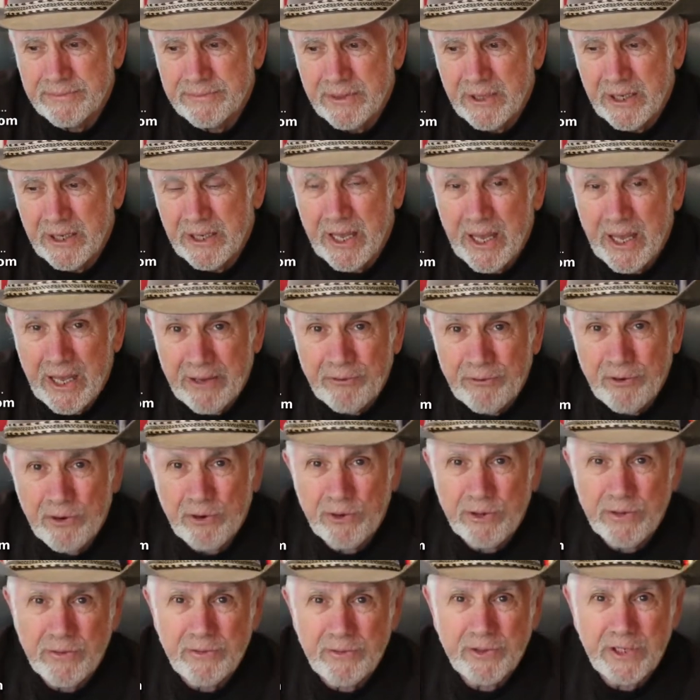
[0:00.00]
I have
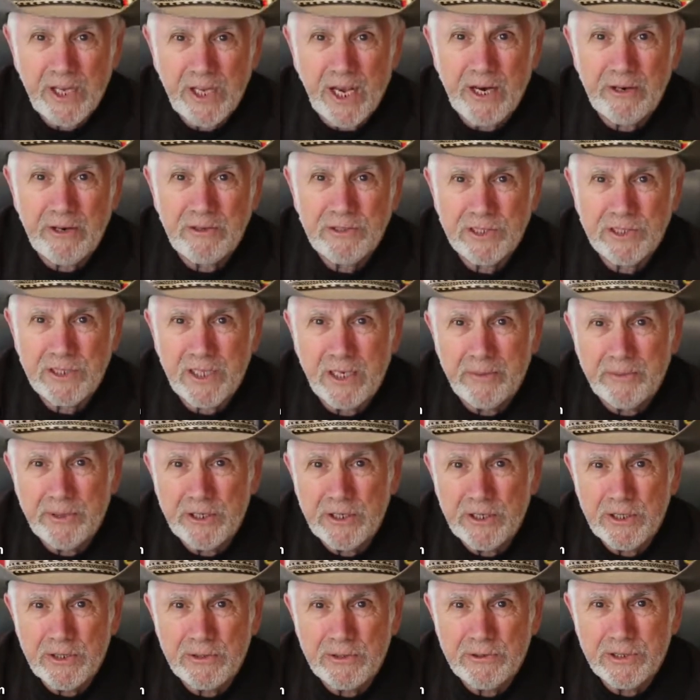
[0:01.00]
heard of tires
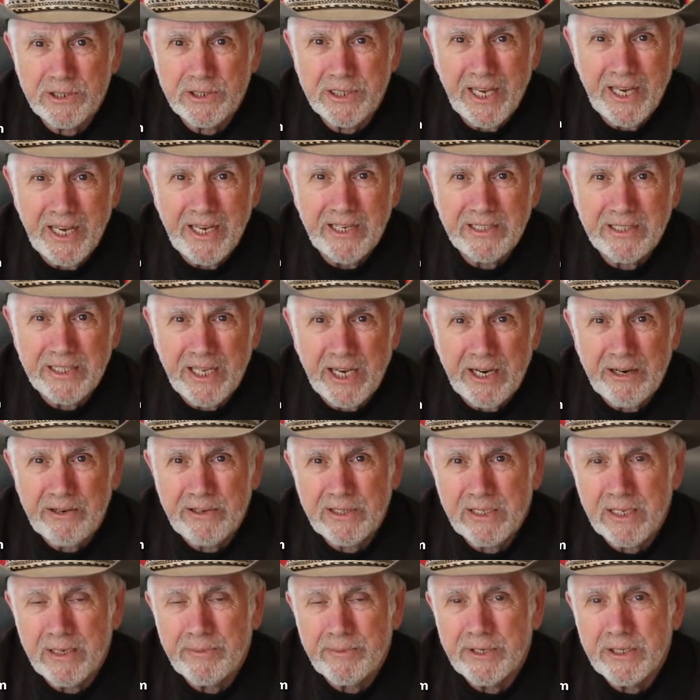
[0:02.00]
coming loose, a tire
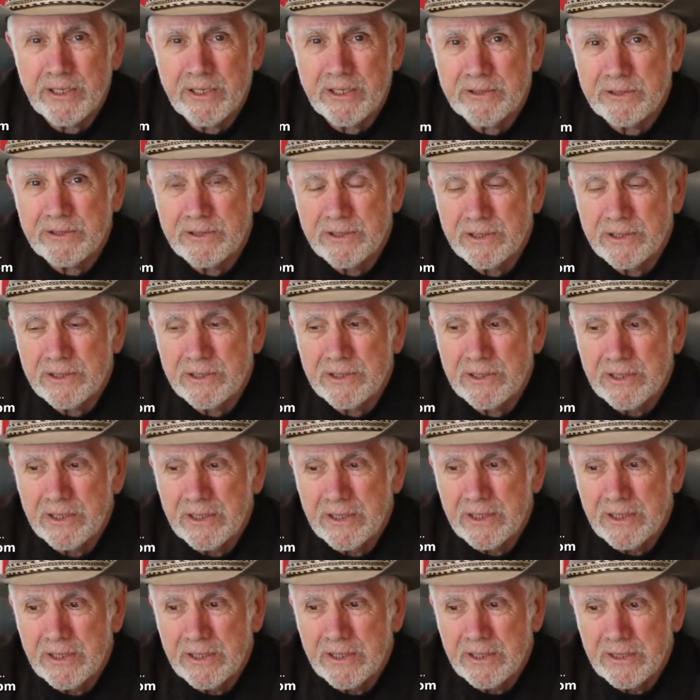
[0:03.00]
coming loose,
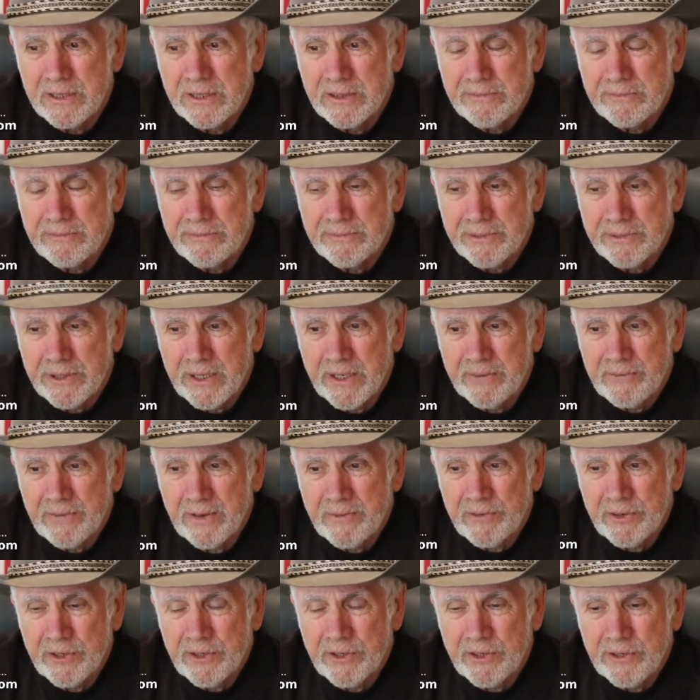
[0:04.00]
but I've
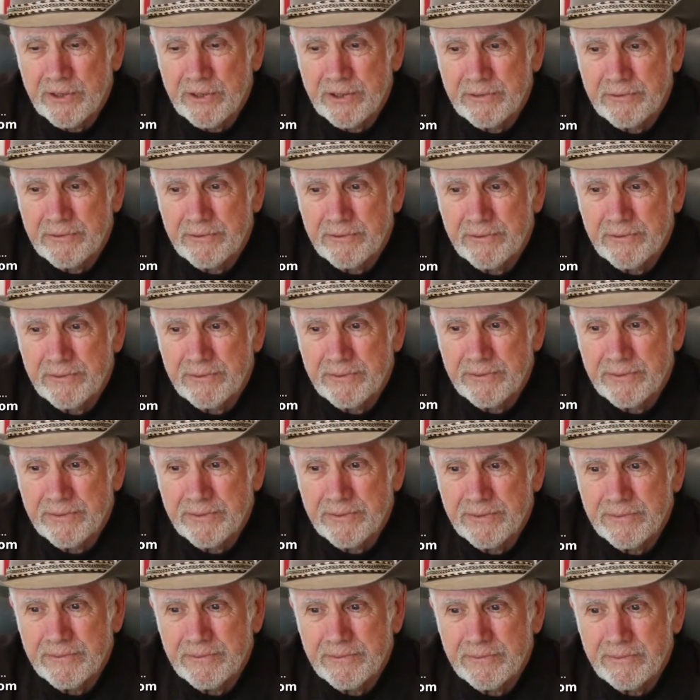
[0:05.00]
never heard of
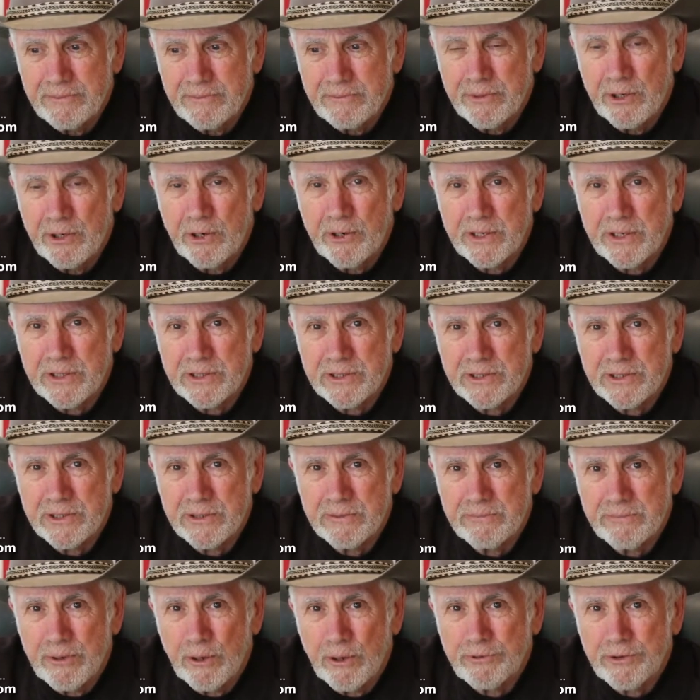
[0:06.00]

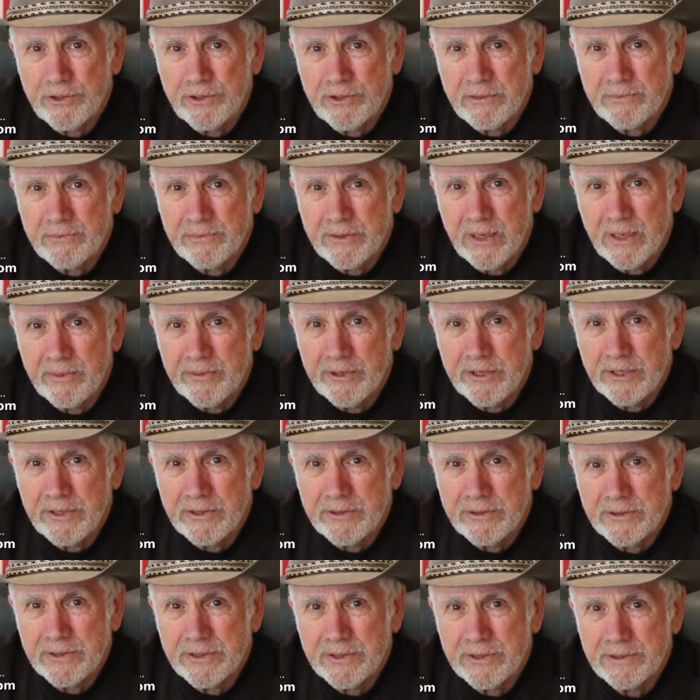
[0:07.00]
bogies, both of them coming
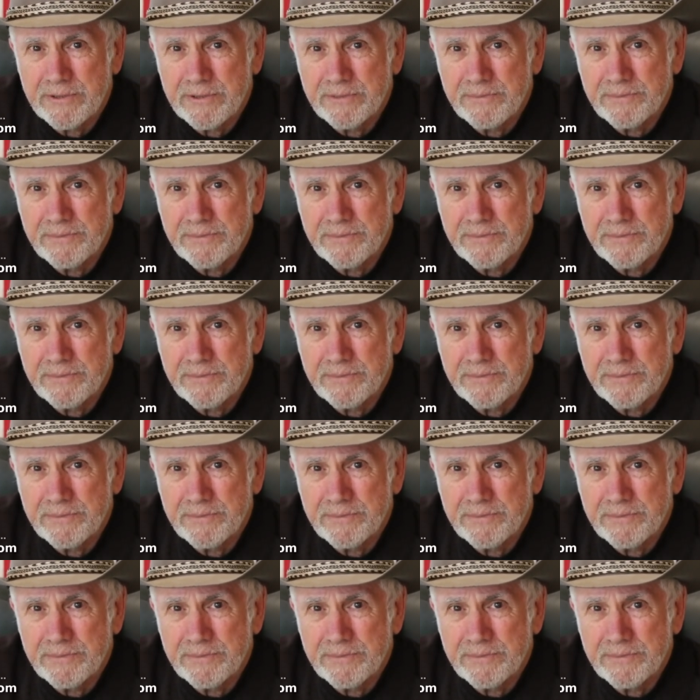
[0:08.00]
loose.